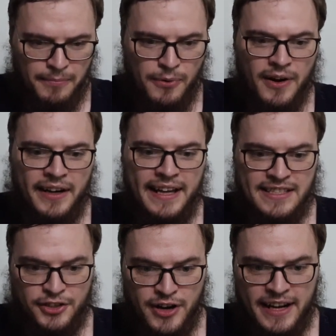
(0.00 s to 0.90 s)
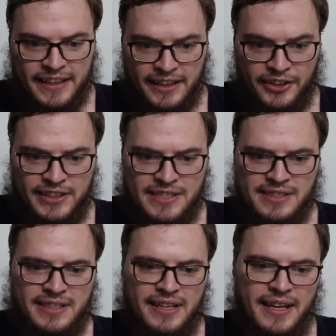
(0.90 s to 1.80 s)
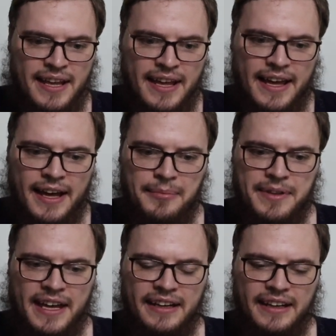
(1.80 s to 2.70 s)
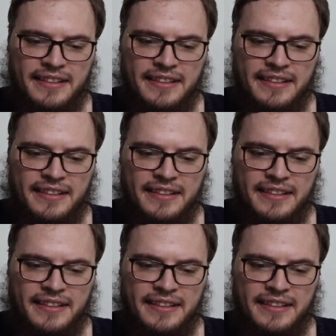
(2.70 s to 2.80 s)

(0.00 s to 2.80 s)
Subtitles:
poor and has a chronic illness, then